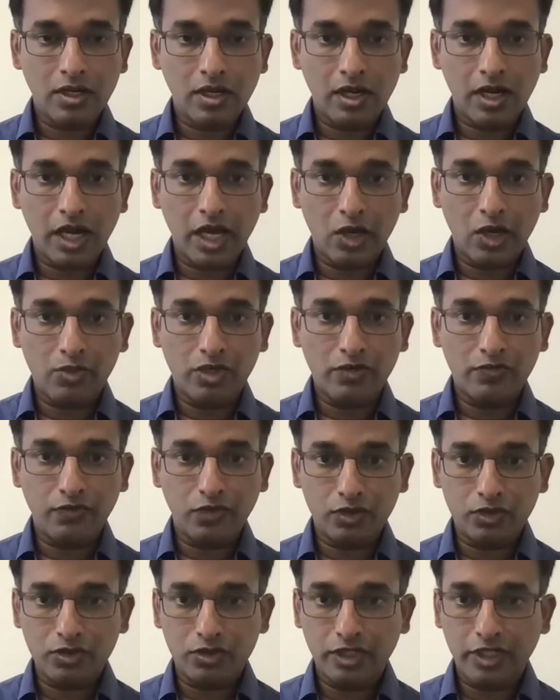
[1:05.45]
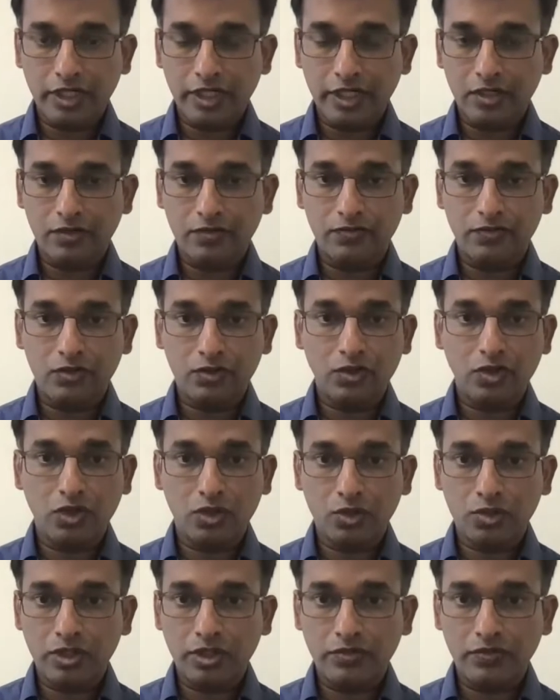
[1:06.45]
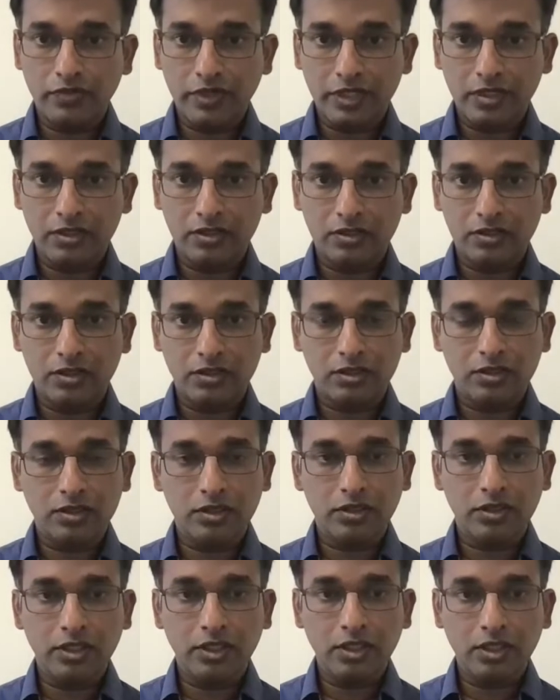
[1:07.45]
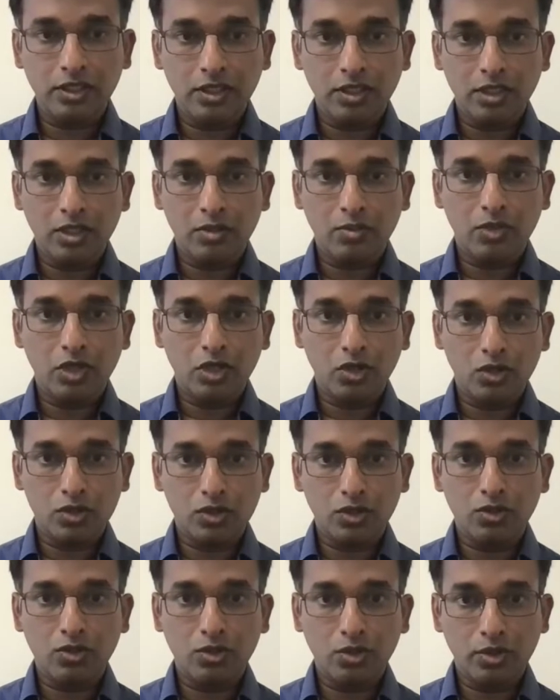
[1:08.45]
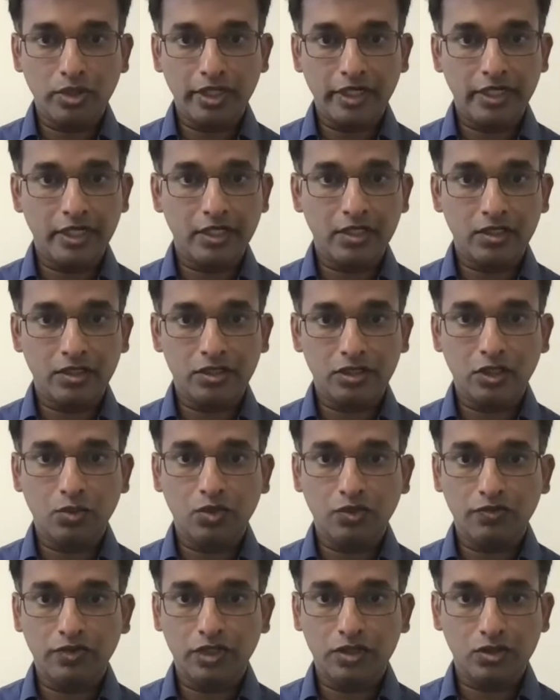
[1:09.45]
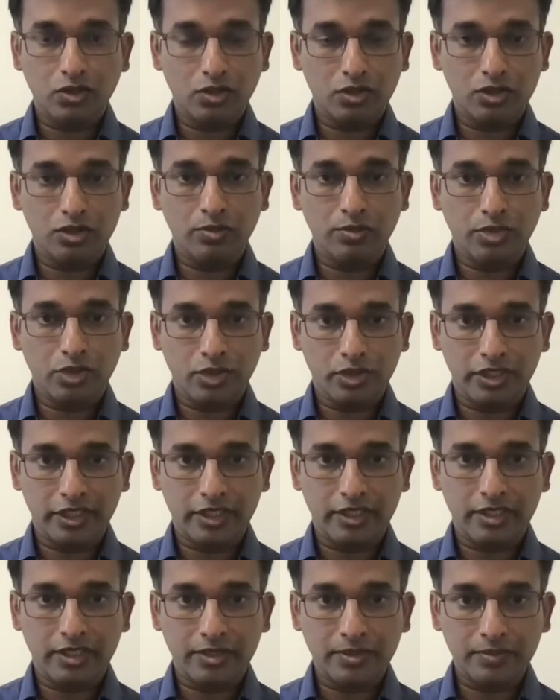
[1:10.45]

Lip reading: I've been fortunate enough to not only witness this journey, but also co-create some of these awesome projects.